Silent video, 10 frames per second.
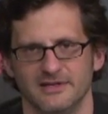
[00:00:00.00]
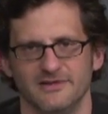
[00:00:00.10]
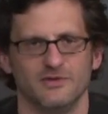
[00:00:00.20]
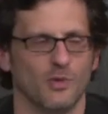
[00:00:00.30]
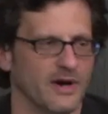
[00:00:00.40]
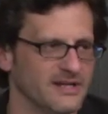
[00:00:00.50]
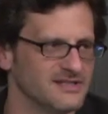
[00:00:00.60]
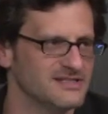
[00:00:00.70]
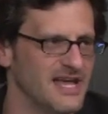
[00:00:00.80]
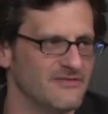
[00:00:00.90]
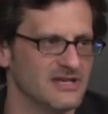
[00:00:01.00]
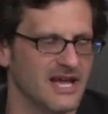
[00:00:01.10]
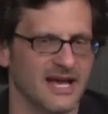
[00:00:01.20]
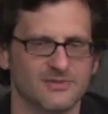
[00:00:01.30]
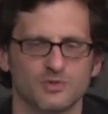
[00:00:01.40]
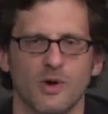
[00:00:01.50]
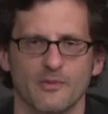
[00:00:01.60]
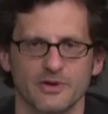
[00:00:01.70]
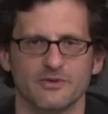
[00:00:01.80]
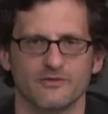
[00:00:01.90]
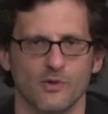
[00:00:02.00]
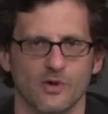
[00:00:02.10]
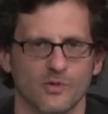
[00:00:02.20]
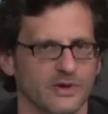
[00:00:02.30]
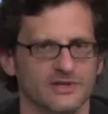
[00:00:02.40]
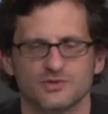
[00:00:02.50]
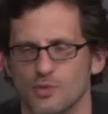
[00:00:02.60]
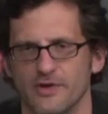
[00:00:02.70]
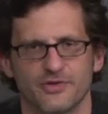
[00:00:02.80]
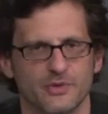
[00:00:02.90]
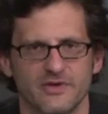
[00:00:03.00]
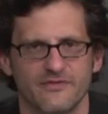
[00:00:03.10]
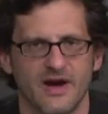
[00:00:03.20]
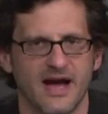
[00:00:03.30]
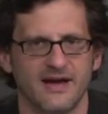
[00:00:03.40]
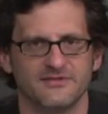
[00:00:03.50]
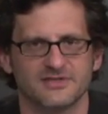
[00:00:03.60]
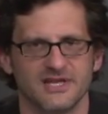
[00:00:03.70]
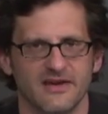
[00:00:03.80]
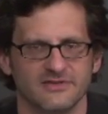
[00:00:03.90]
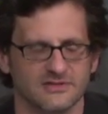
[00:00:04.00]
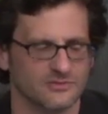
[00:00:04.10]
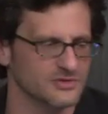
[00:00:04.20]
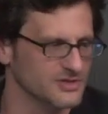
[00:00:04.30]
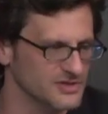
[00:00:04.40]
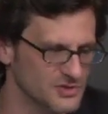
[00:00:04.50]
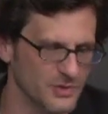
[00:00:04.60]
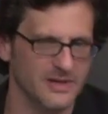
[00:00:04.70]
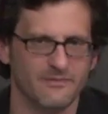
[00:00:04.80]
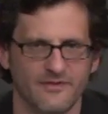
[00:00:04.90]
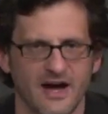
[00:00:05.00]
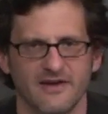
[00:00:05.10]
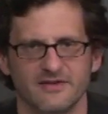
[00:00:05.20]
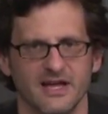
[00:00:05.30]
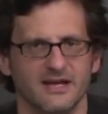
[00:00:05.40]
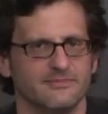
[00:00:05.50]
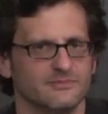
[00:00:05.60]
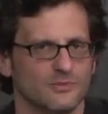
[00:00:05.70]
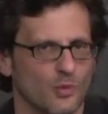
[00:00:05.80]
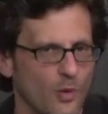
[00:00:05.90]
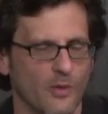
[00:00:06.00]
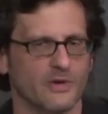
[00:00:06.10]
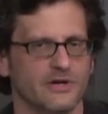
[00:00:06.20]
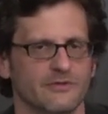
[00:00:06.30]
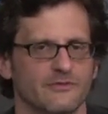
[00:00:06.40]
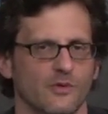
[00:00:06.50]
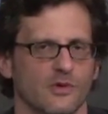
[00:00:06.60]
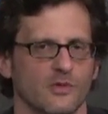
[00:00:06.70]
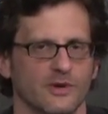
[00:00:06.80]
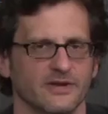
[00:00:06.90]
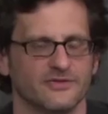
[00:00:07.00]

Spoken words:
If you won it in seven games, what were your four wins? 1, 3, 5, 7, was it a sweep, five game? What were your four wins?